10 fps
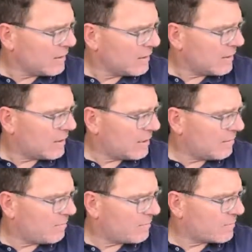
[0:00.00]

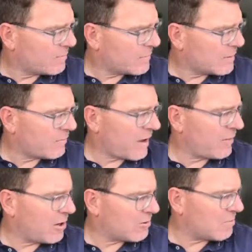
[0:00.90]

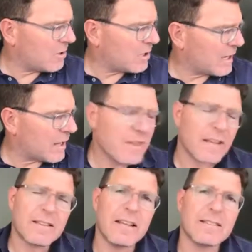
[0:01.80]
500 million, I
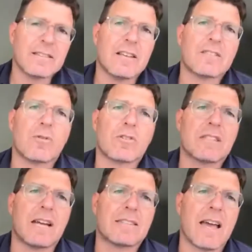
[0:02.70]
think, than
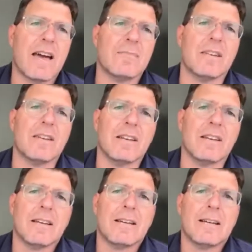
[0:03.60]
Salesforce.com did.
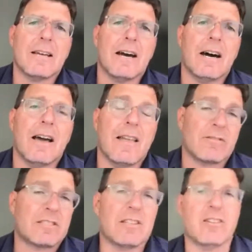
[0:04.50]
And
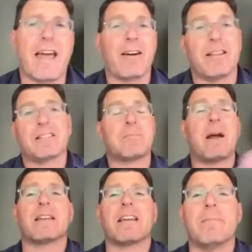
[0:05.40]
they're still now it's
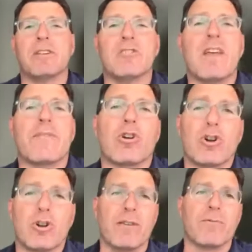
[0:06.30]
probably the company you never
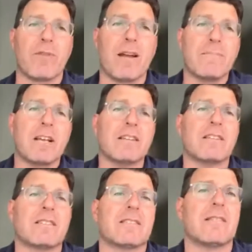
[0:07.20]
heard of, right? Because
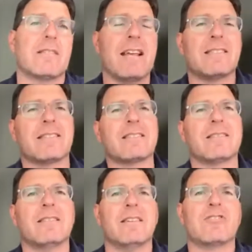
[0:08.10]
it's
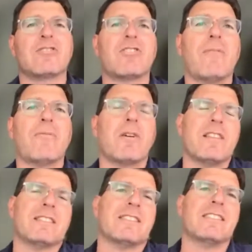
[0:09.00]
software
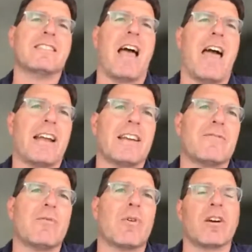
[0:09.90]
that's designed
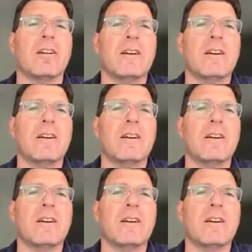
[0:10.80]
for